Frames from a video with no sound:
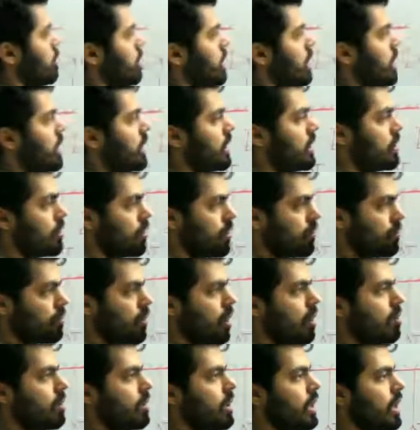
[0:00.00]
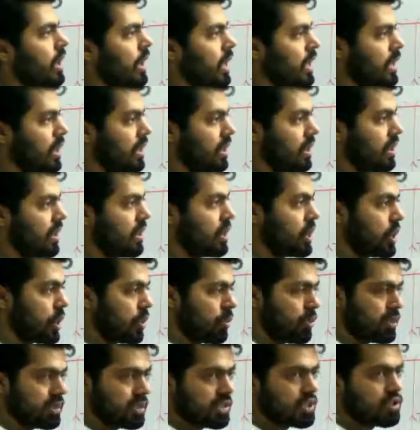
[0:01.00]
will be uniform in a
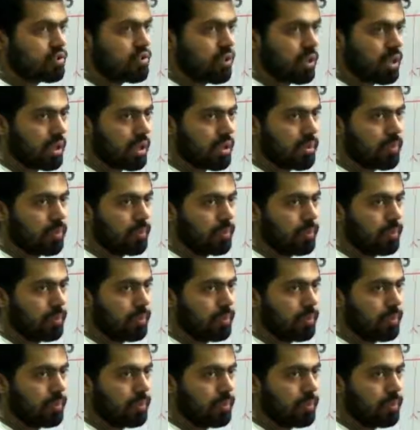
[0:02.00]
continuous string.